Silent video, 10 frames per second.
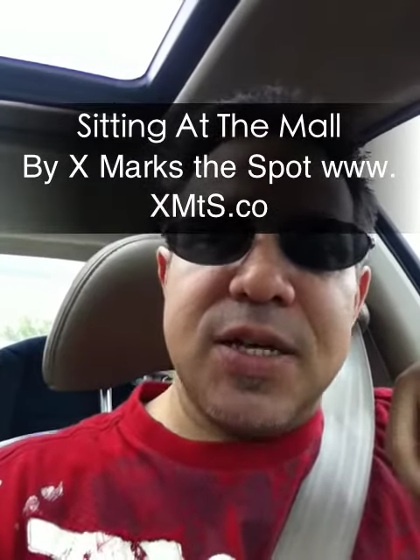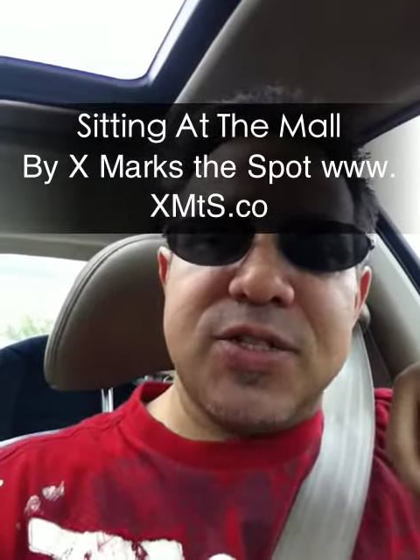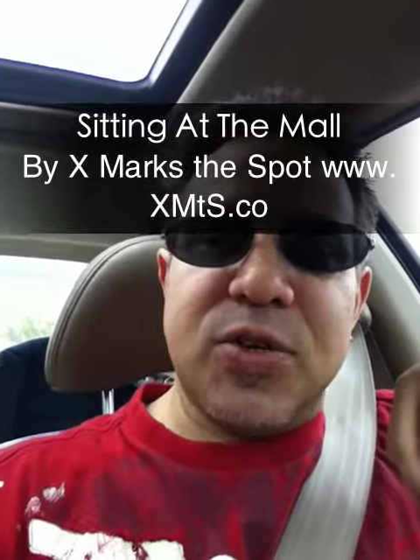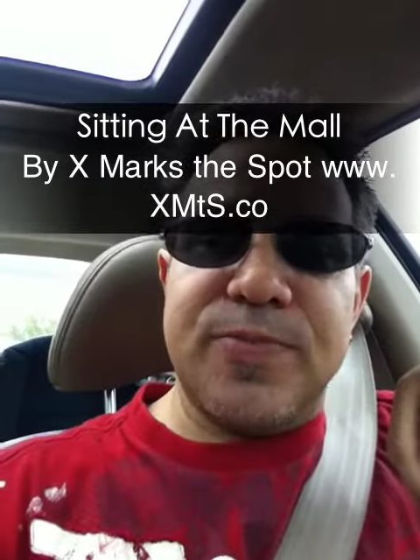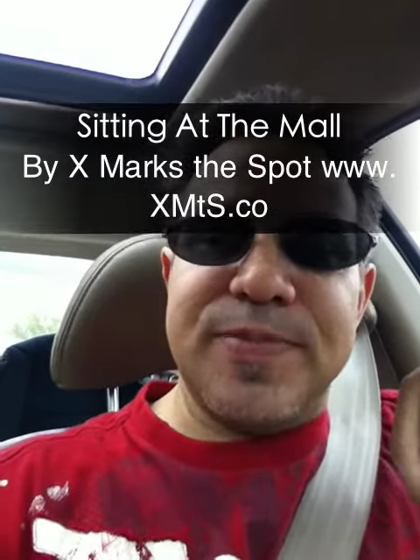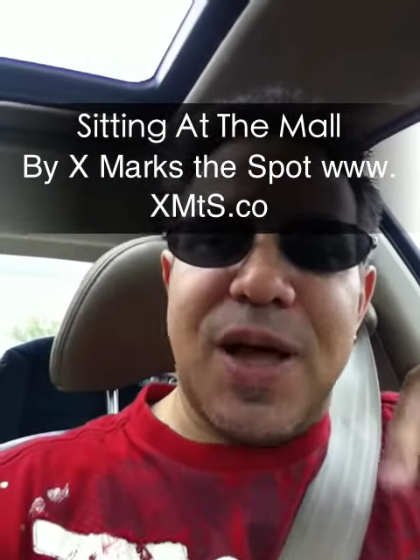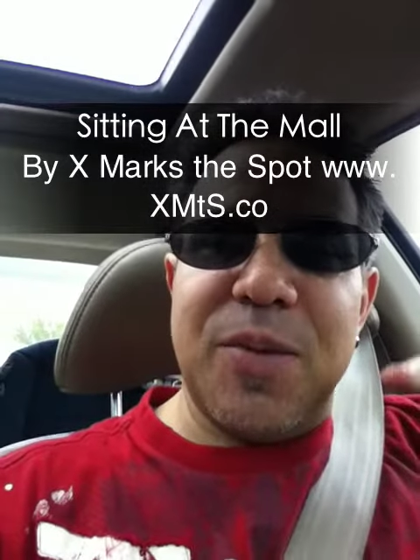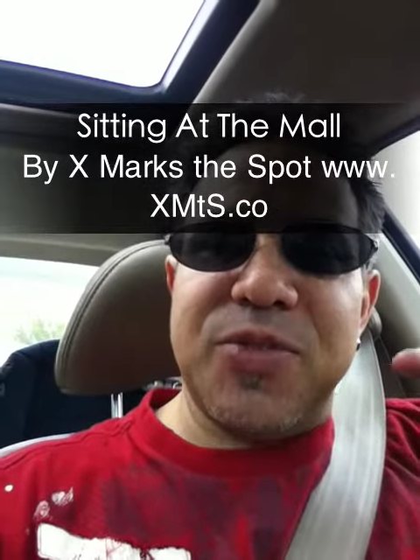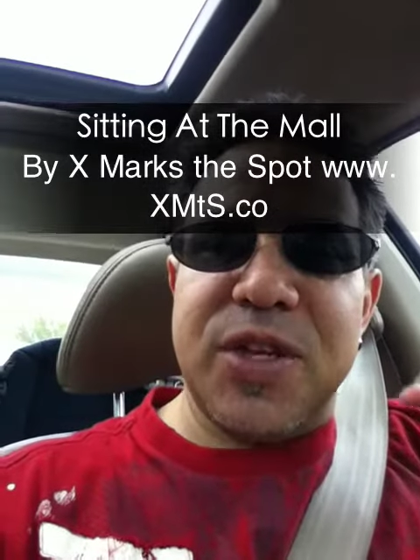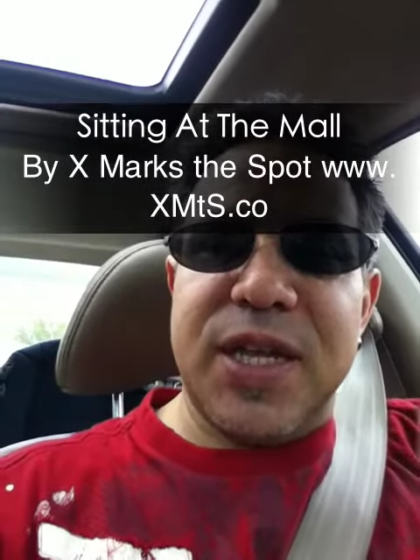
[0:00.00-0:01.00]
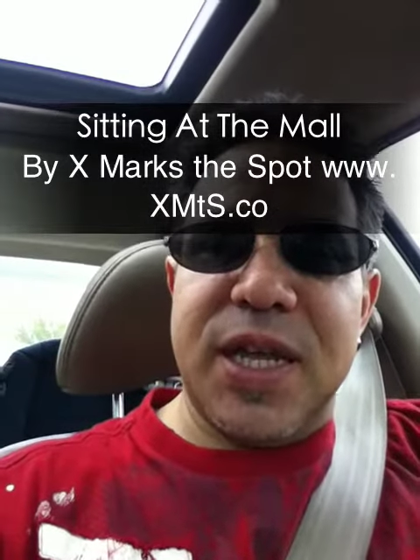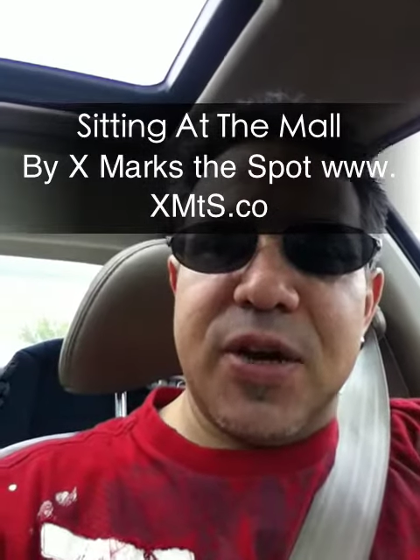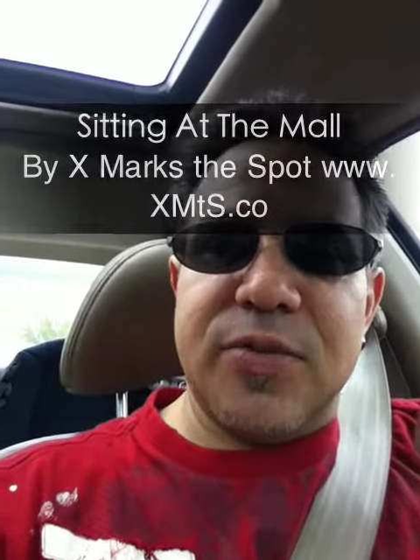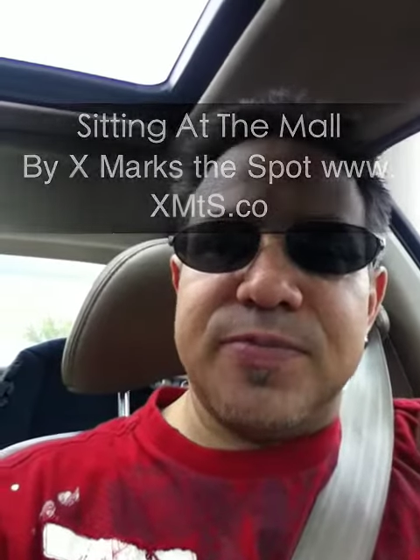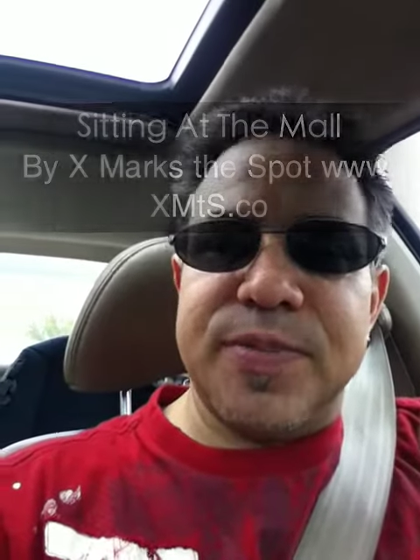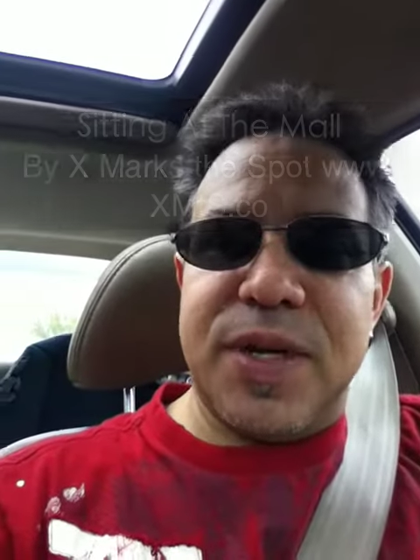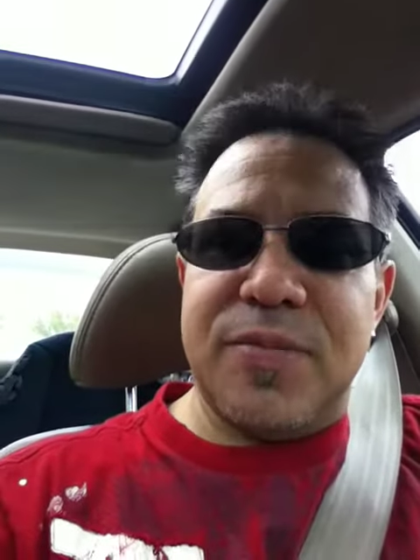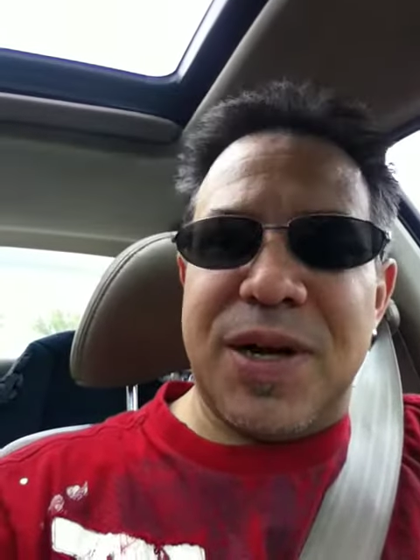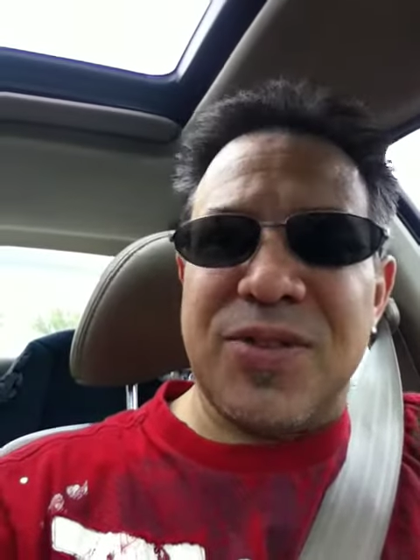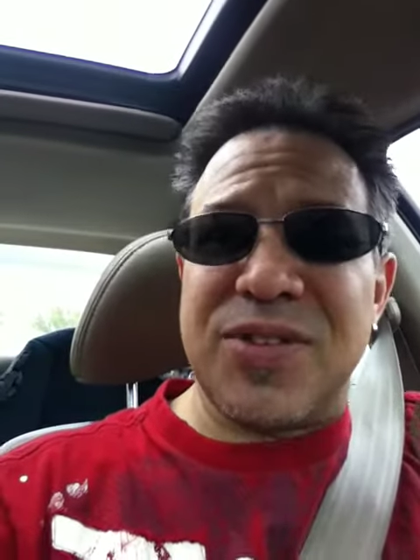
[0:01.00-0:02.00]
So, I'm sitting here
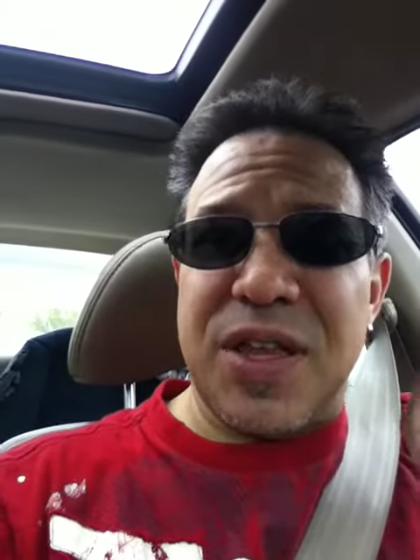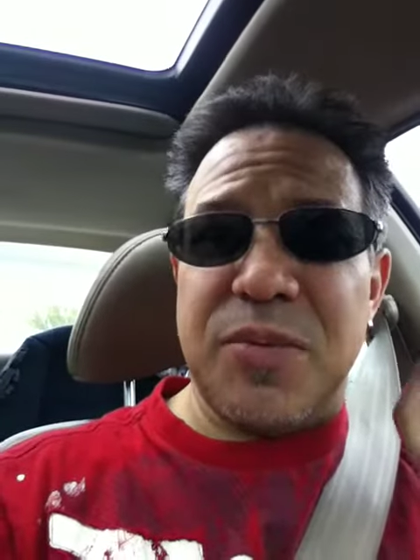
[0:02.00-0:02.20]
outside